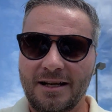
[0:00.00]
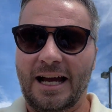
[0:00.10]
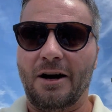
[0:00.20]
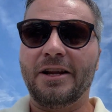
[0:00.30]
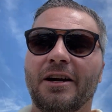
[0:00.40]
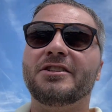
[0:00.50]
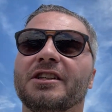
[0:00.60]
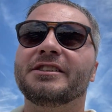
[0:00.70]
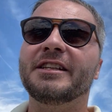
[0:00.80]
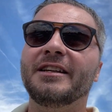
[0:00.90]
Out here
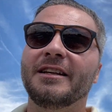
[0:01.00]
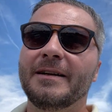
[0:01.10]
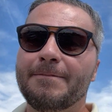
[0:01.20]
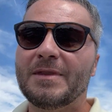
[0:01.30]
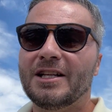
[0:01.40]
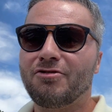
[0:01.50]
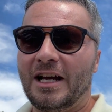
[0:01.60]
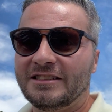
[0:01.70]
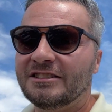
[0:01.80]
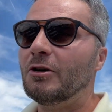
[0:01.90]
just trying to
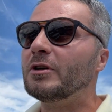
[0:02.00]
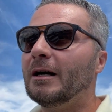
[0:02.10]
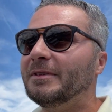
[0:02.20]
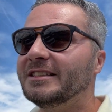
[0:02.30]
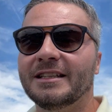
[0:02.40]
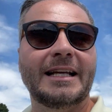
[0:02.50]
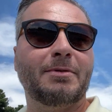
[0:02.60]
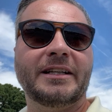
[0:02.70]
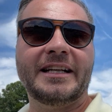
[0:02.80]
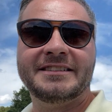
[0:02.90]
soak up these Labor
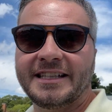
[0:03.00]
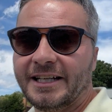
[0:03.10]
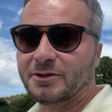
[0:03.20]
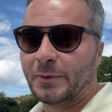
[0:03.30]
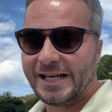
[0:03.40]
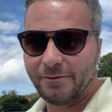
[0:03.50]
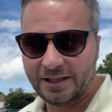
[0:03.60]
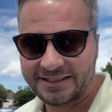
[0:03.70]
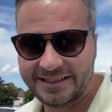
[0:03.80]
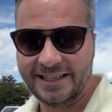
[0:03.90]
Day sales. We ain't really
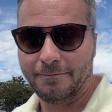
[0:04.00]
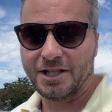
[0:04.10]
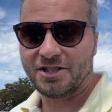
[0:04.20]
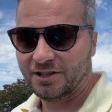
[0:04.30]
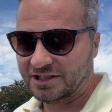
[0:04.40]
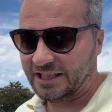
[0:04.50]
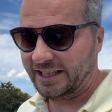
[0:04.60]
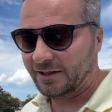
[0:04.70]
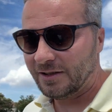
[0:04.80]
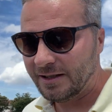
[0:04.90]
seeing much on
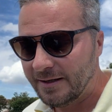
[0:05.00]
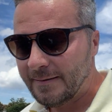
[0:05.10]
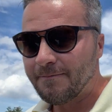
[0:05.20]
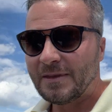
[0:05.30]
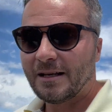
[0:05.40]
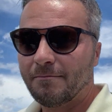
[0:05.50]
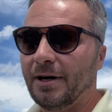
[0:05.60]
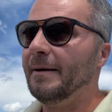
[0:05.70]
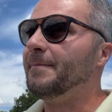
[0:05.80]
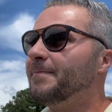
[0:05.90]
sale, but